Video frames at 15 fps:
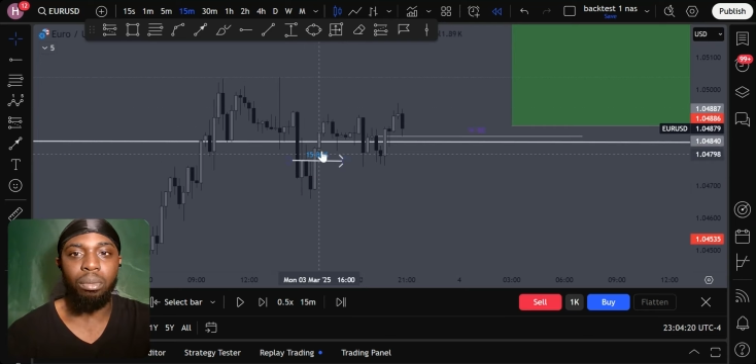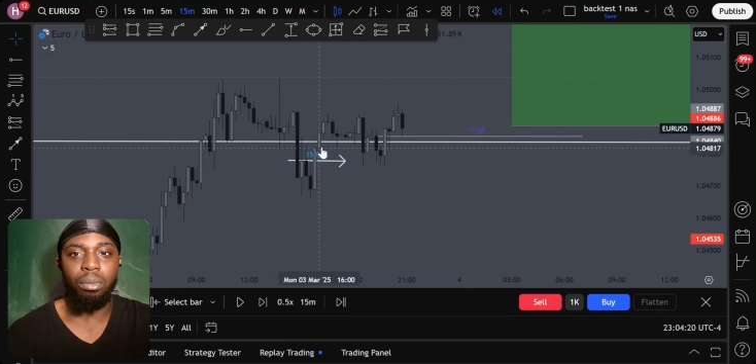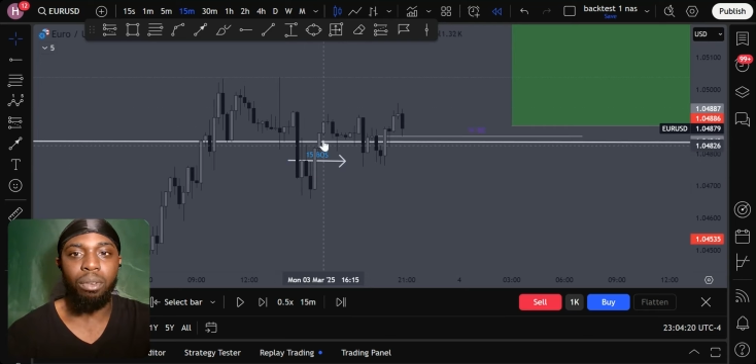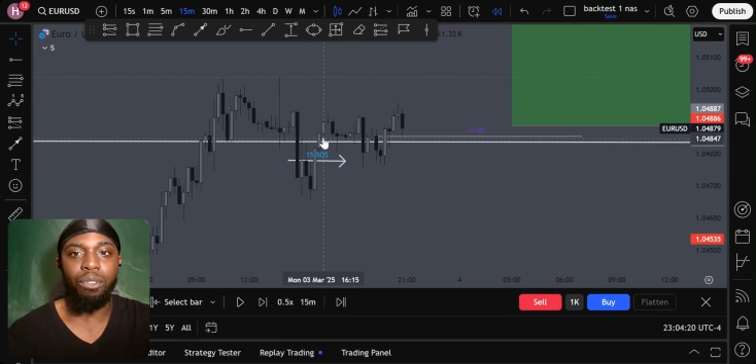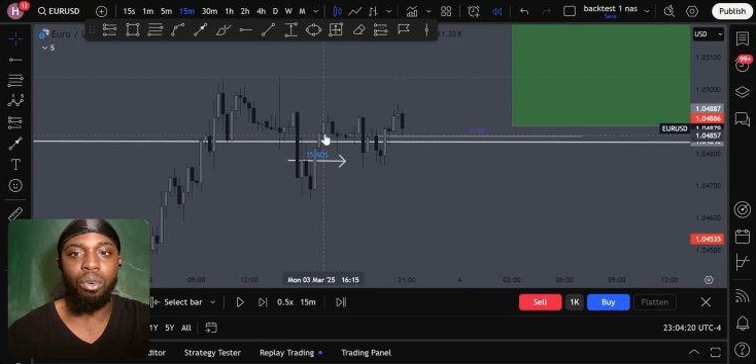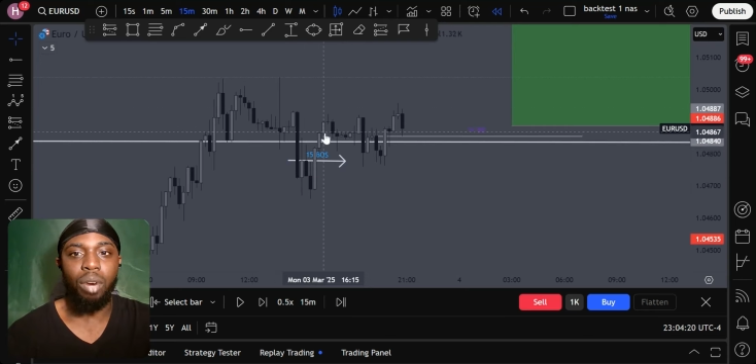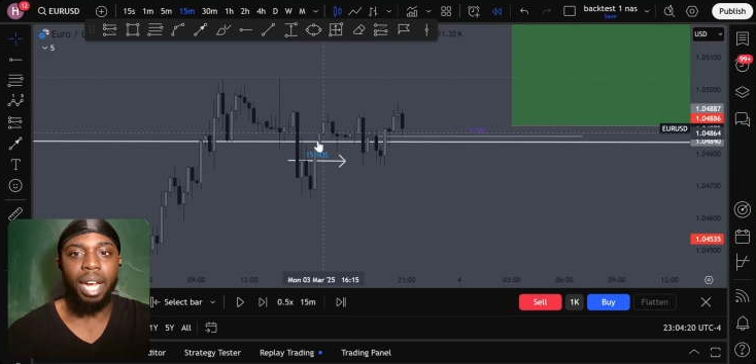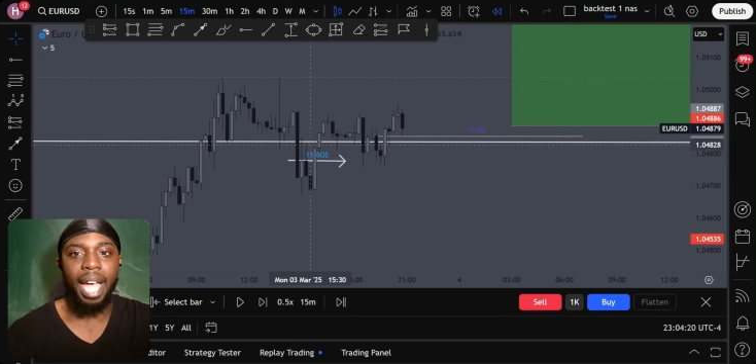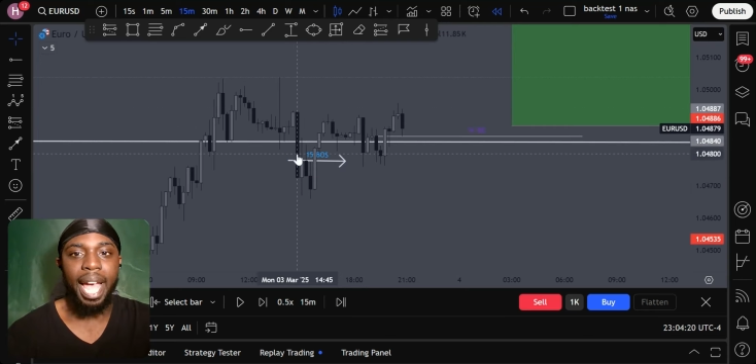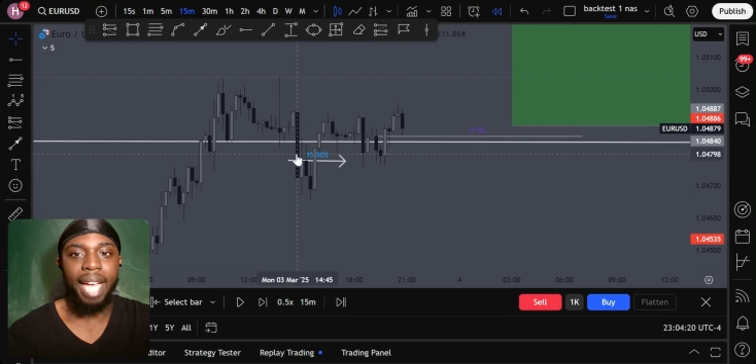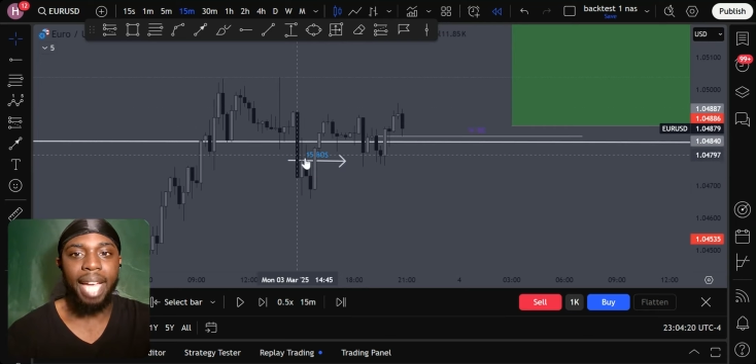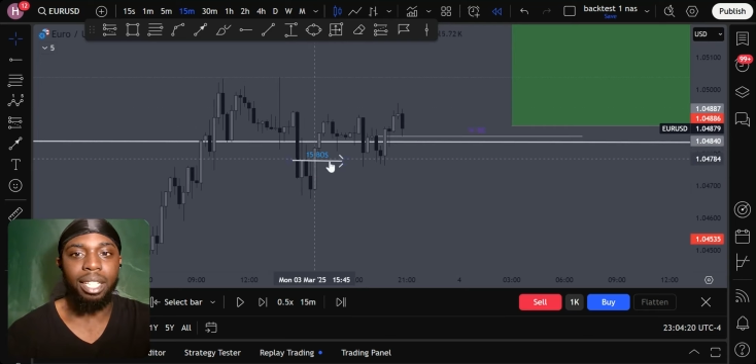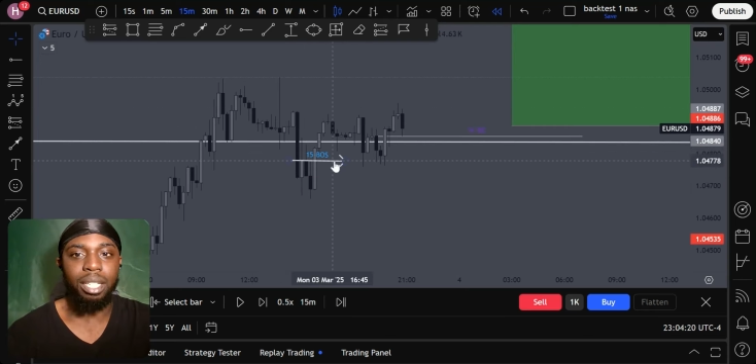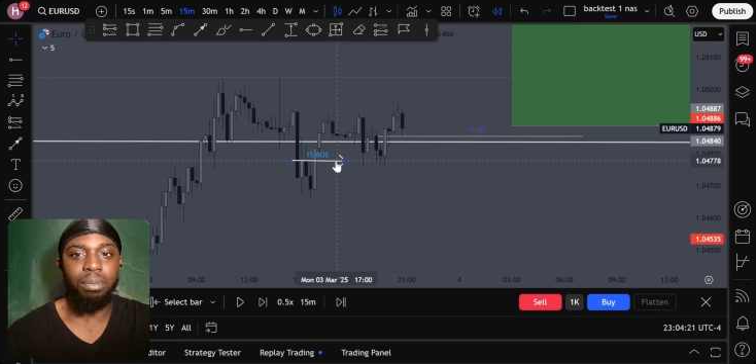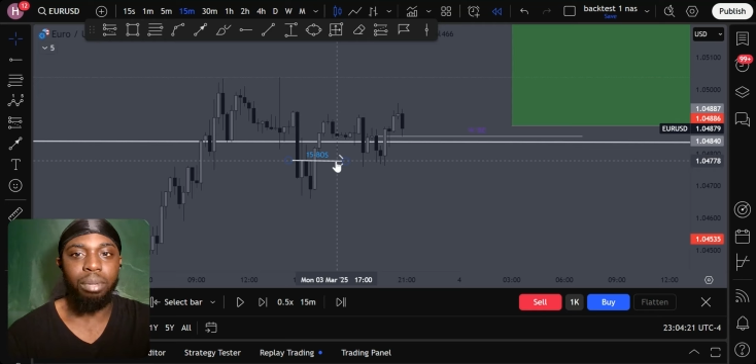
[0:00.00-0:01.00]
before it
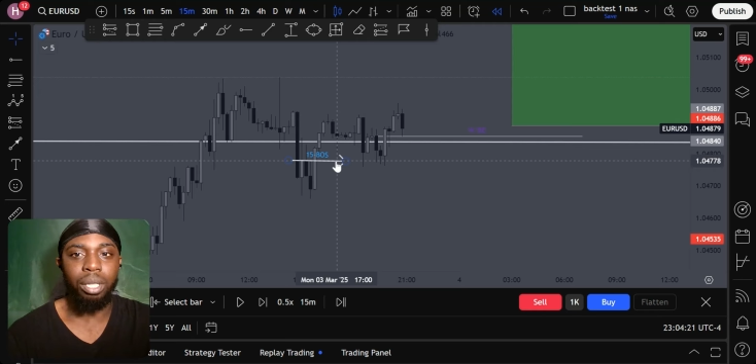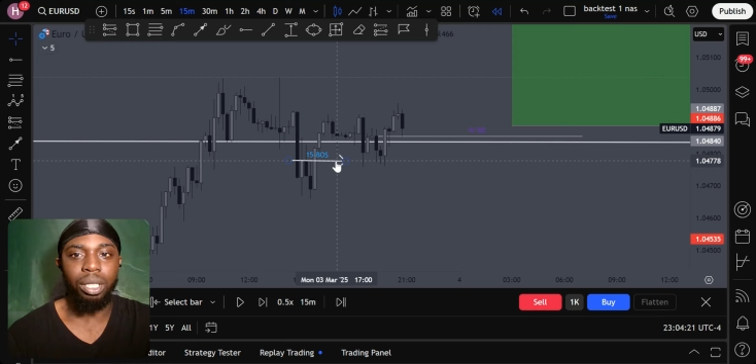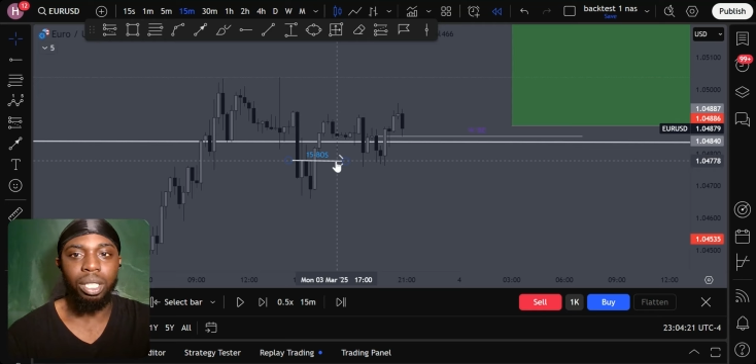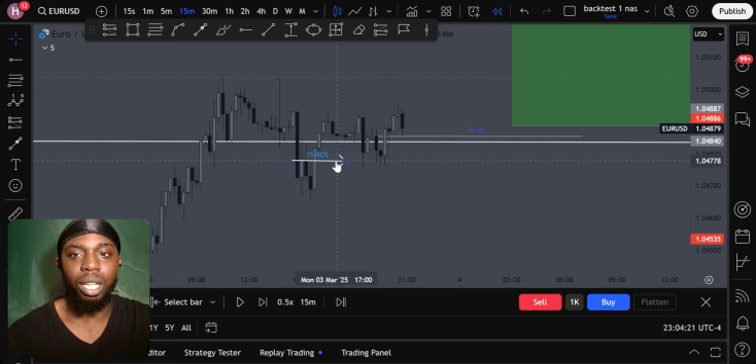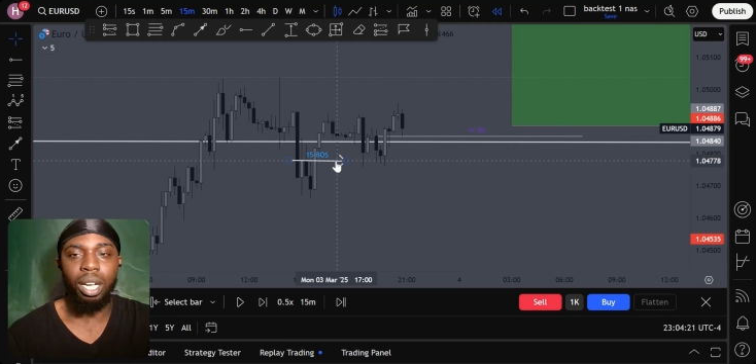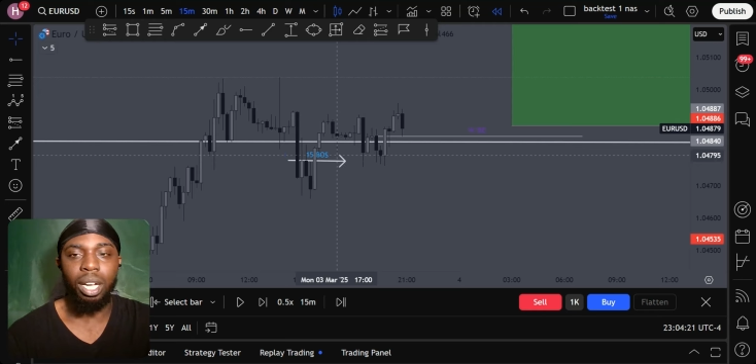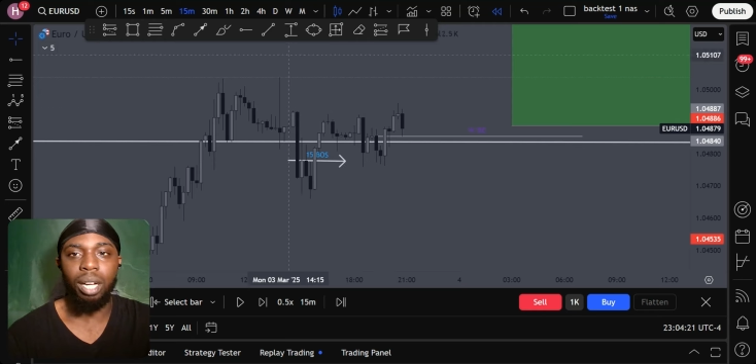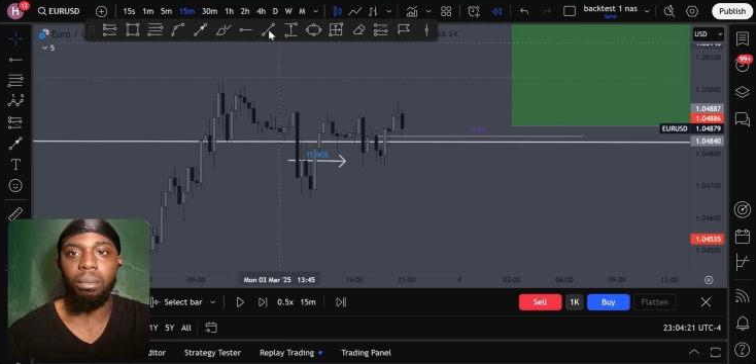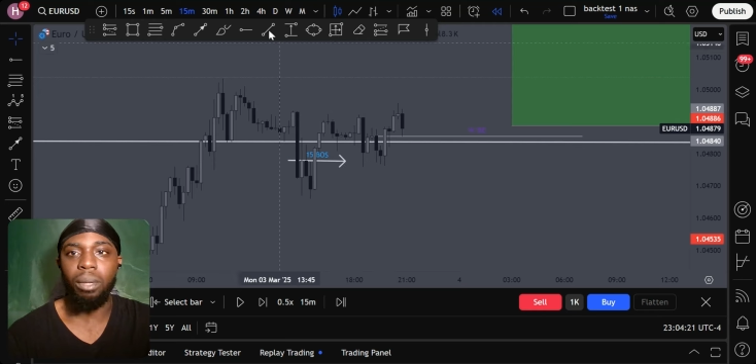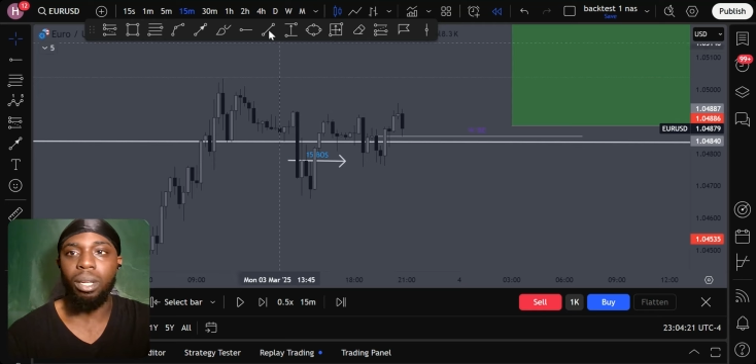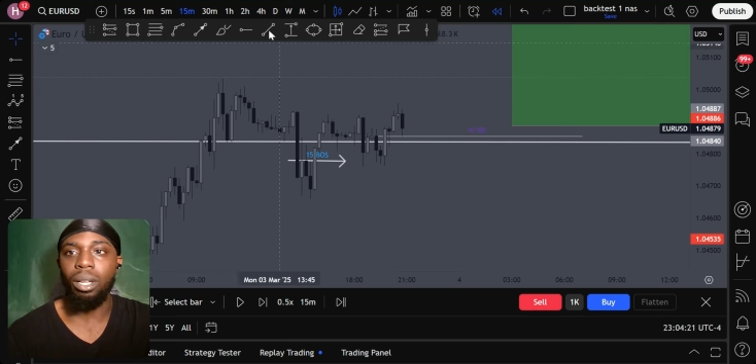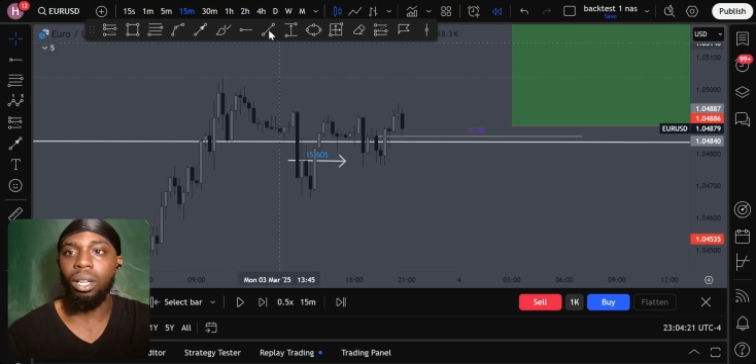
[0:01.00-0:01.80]
had this push up.